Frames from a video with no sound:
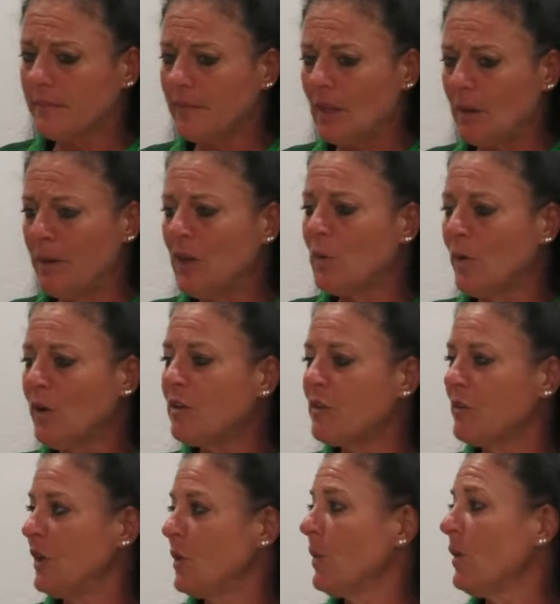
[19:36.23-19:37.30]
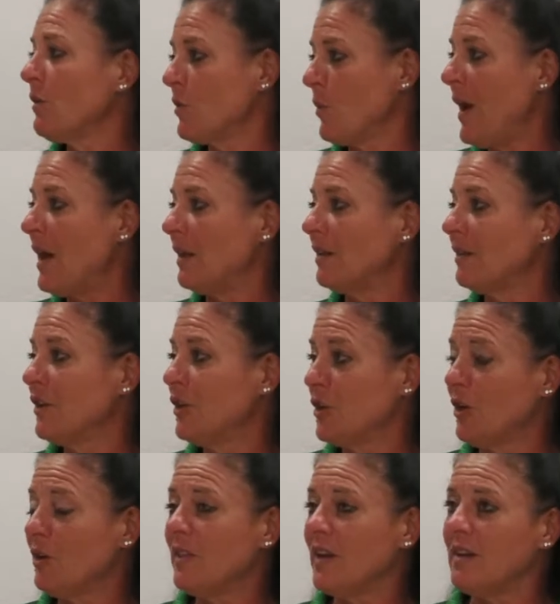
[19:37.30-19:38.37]
But it works well. You
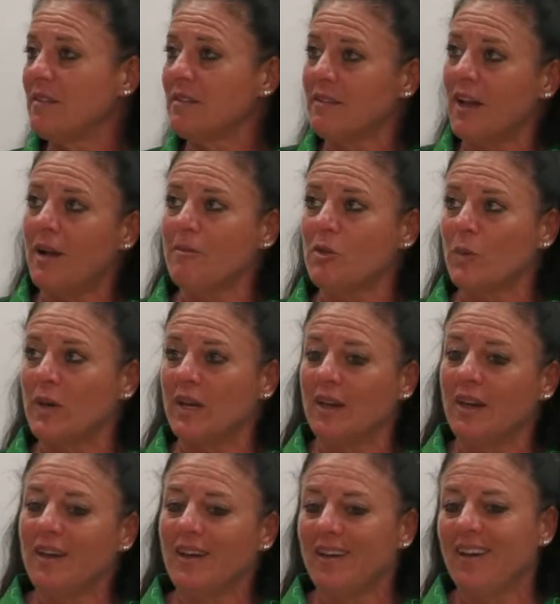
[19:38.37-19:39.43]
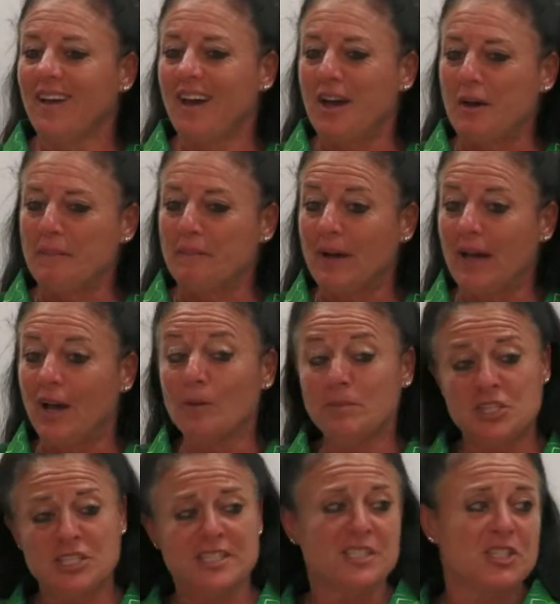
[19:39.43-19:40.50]
know, there's times where I hope
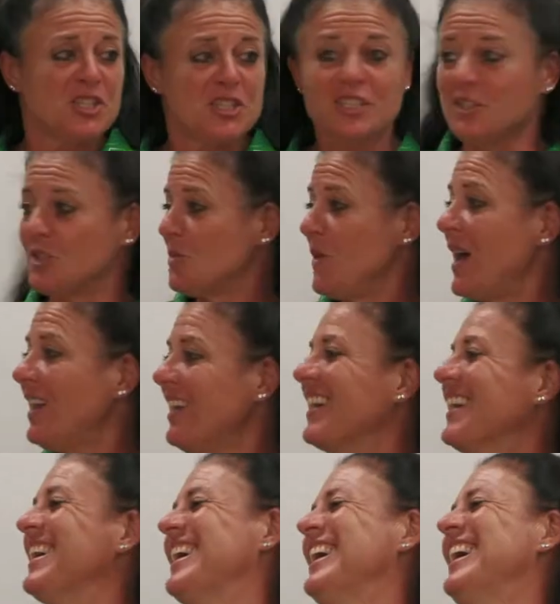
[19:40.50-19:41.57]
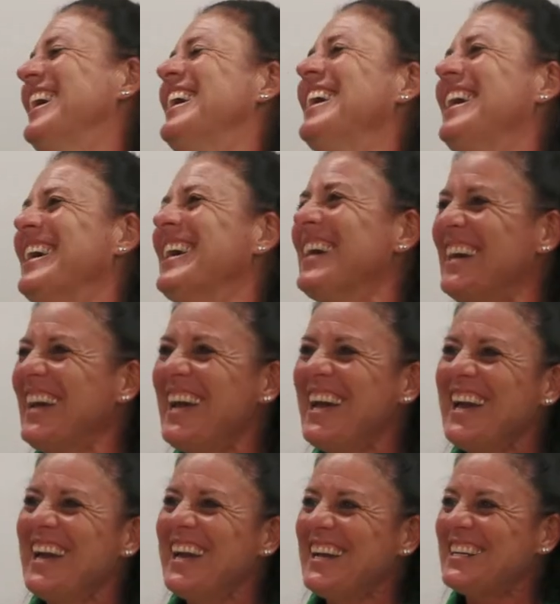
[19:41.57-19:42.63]
she's listening to this as well,
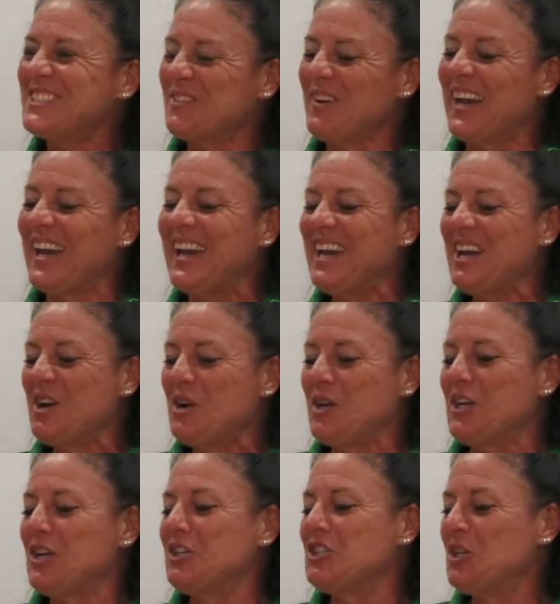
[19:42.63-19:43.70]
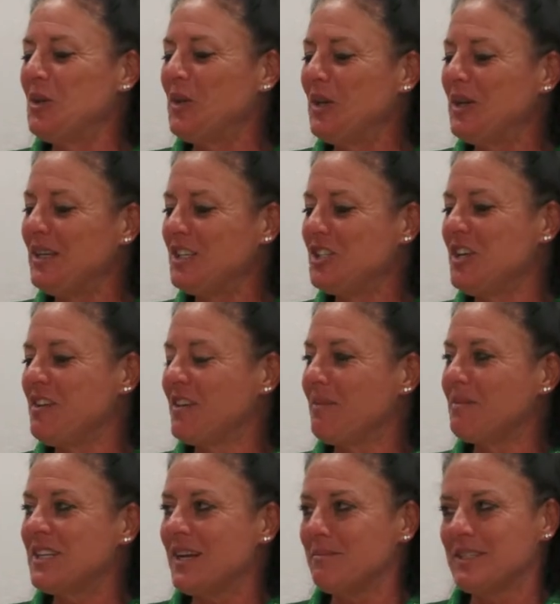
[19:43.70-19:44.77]
is where, she
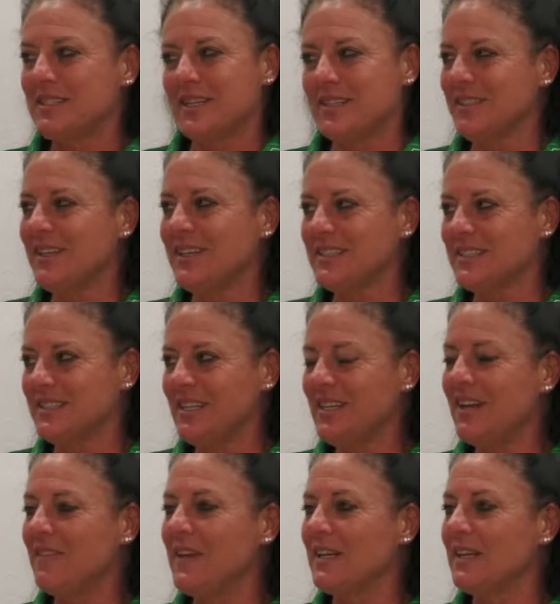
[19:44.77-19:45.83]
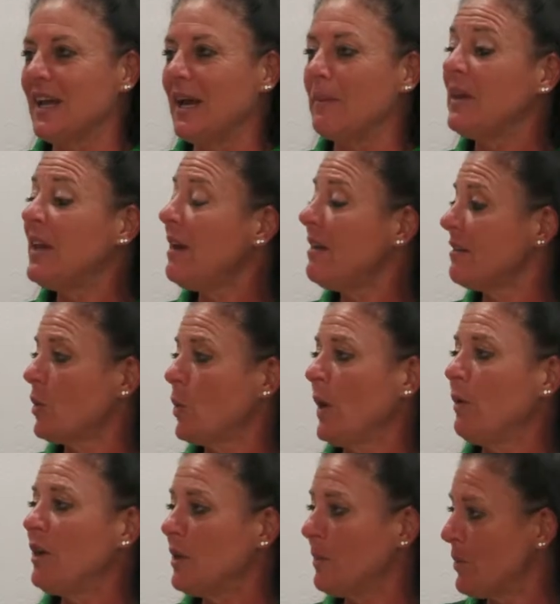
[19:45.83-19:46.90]
sometimes doesn't listen, and then, yes,
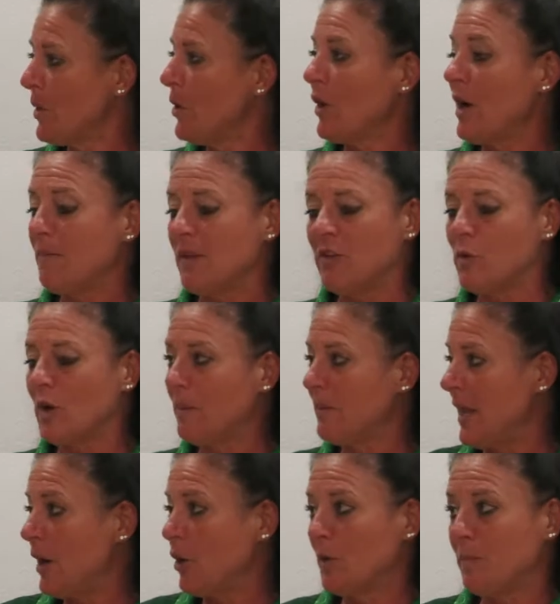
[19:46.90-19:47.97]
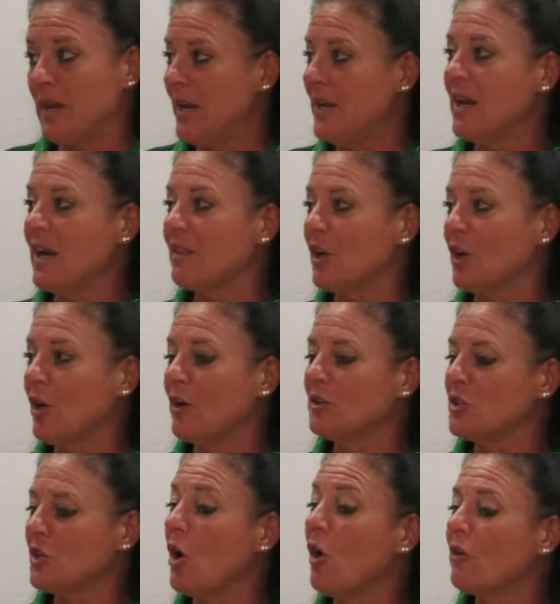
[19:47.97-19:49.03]
query the program, that's what I'm there. I could be any other
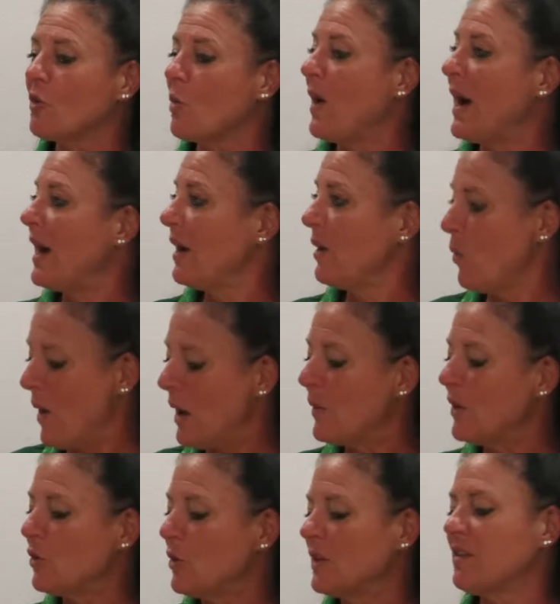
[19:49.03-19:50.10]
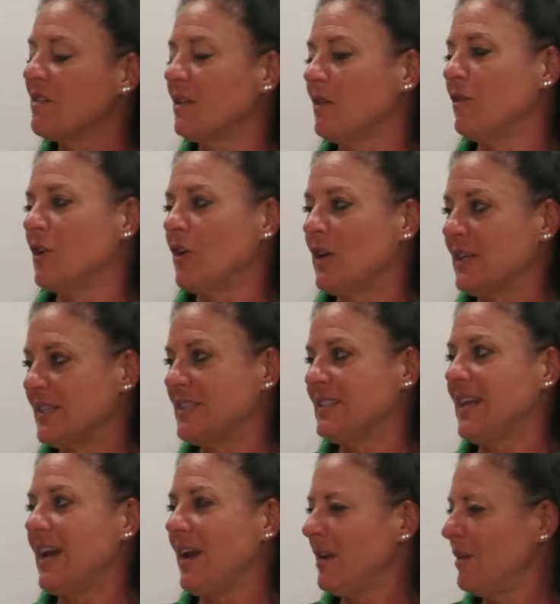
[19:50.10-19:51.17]
coach, ask why are we doing this, and if you don't
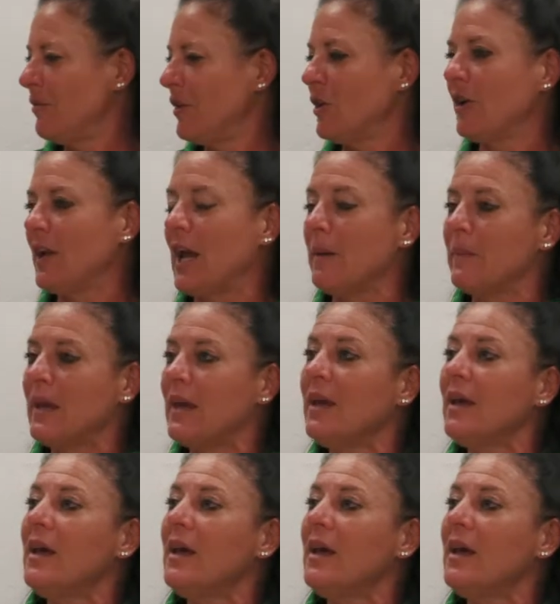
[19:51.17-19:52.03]
understand, and if you're not happy.